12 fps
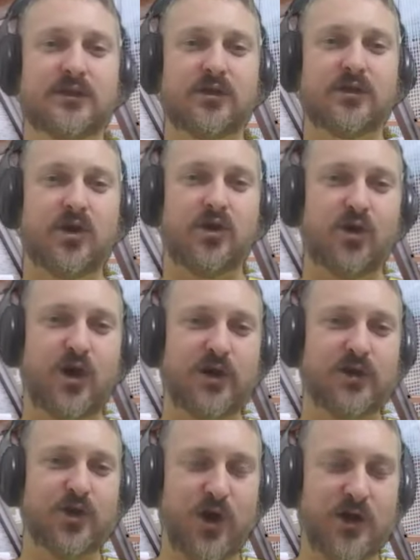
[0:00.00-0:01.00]
All right,
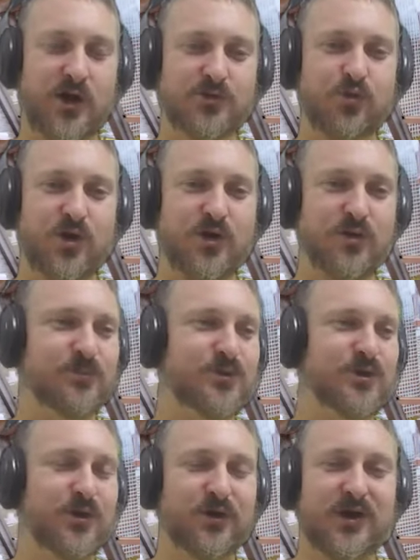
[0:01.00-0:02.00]
guys, welcome
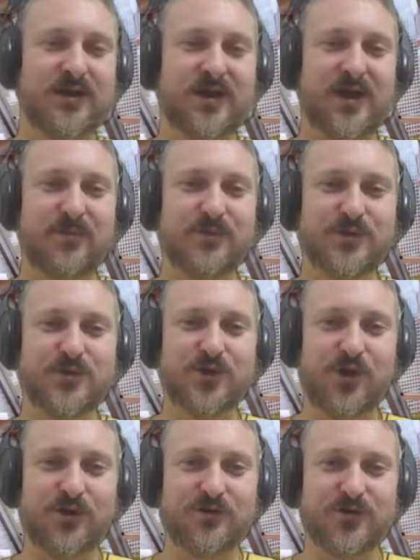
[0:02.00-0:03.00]
to another
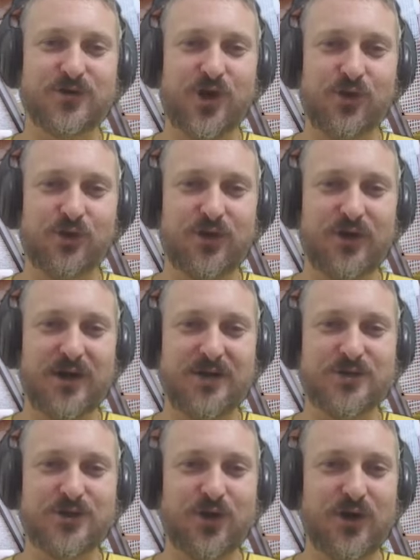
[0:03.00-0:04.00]
episode of Solar
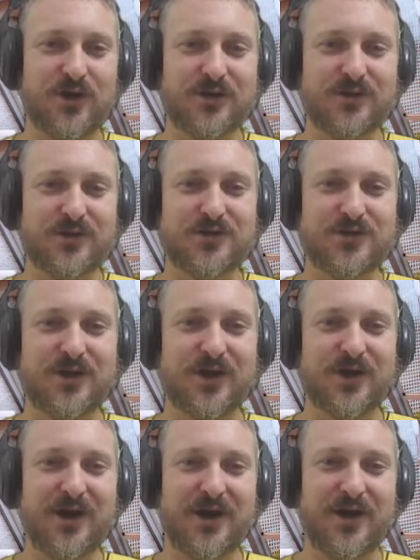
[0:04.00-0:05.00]
Outsiders.
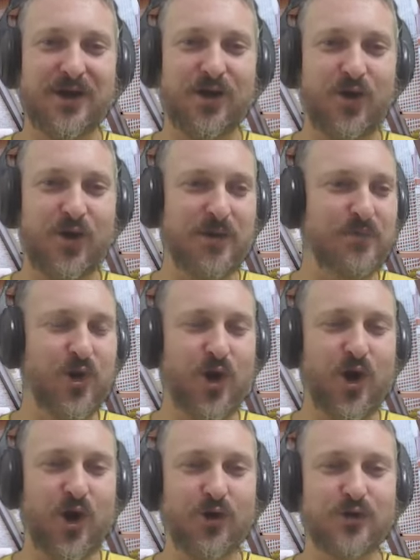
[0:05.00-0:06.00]
I'm your
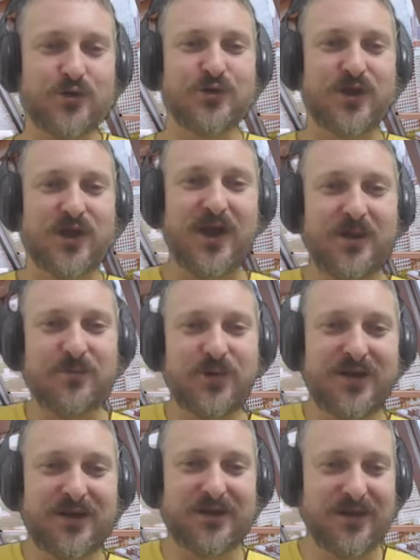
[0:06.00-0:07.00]
host,
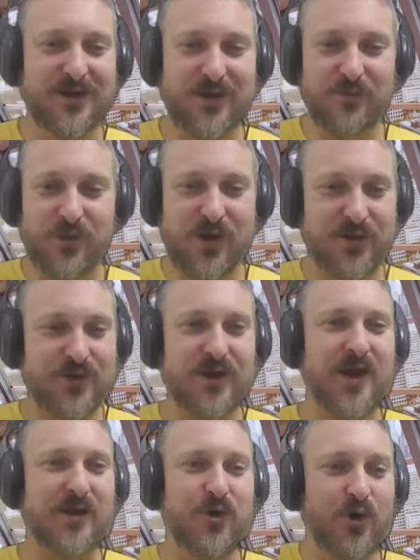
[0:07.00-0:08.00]
Kempy.
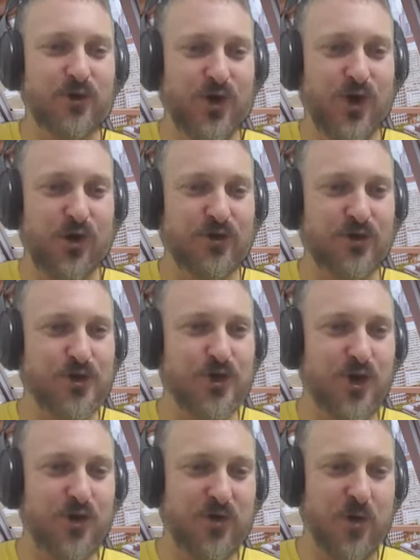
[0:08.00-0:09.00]
Today on the
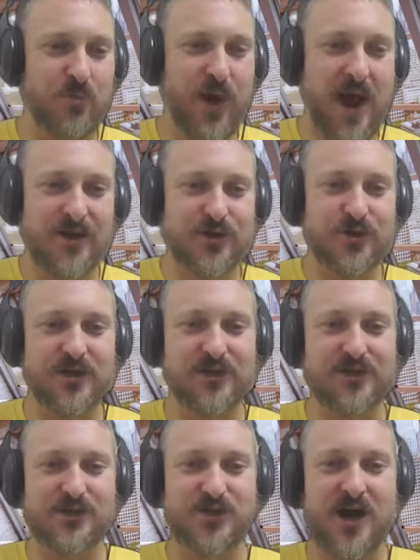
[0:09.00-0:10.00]
show, we've got Patryk
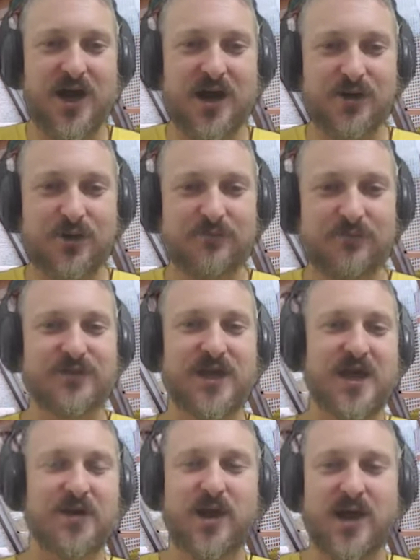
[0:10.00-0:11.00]
Lazarz of
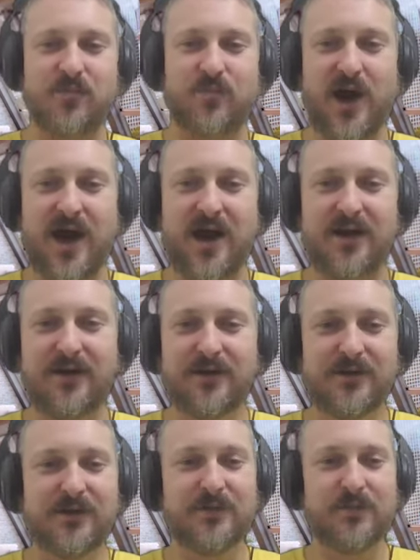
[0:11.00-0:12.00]
Techman Pat.
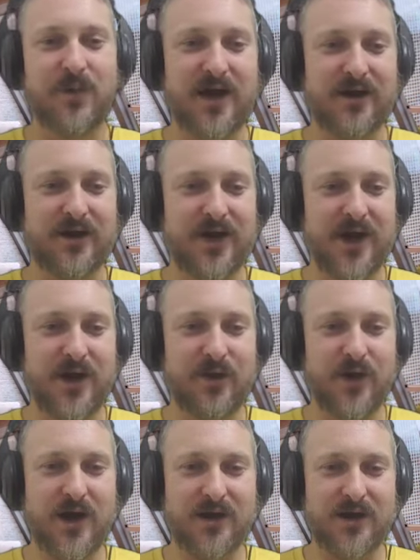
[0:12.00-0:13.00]
Mate, how
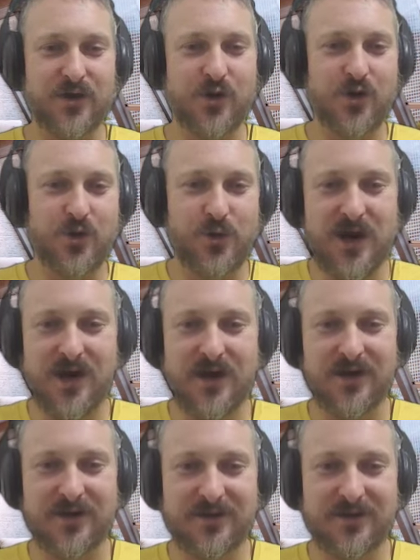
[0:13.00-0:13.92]
are you and who are you?